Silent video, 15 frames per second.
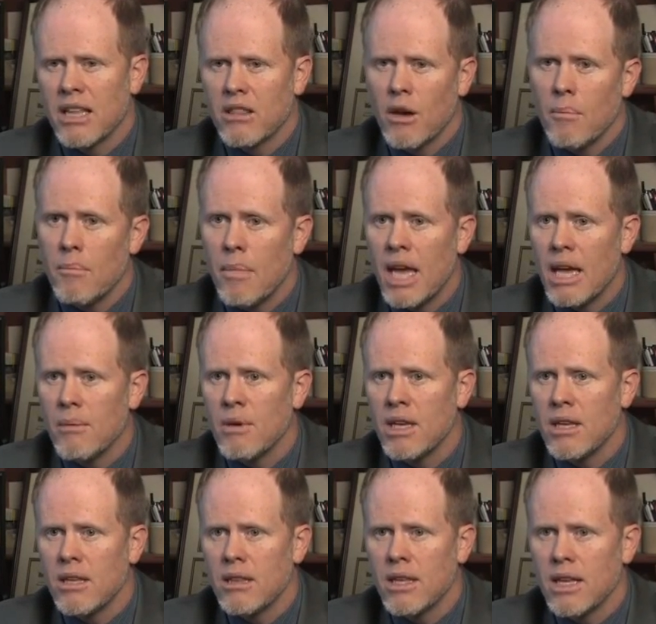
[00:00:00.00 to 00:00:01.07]
I thought
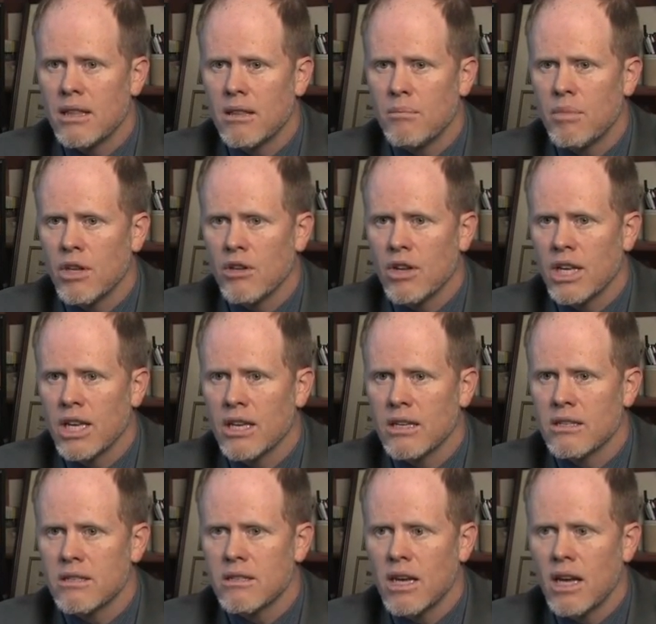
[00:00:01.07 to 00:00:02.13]
maybe that the
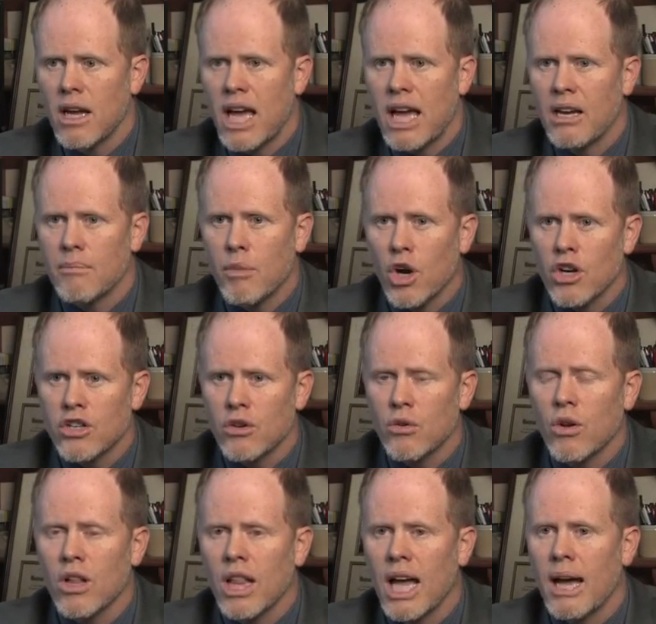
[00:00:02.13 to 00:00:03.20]
buildings had a partial
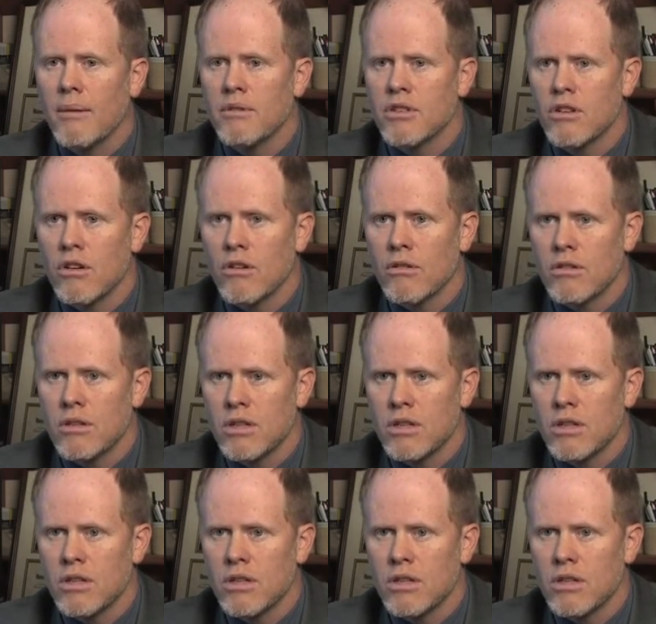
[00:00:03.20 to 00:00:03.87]
collapse or